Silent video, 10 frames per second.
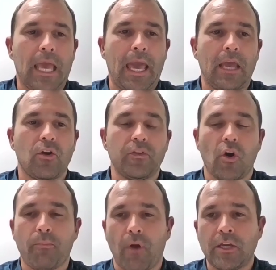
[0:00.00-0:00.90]
And on the
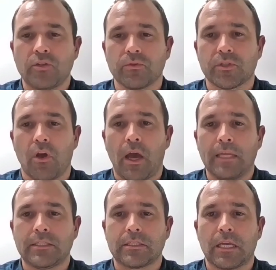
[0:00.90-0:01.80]
operational
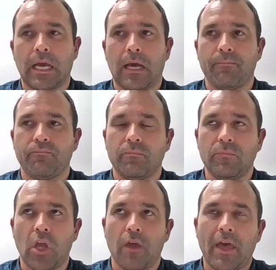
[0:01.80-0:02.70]
side,
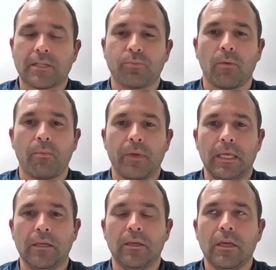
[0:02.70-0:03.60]
that's
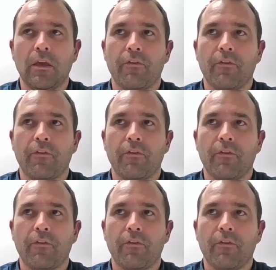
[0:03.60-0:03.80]
probably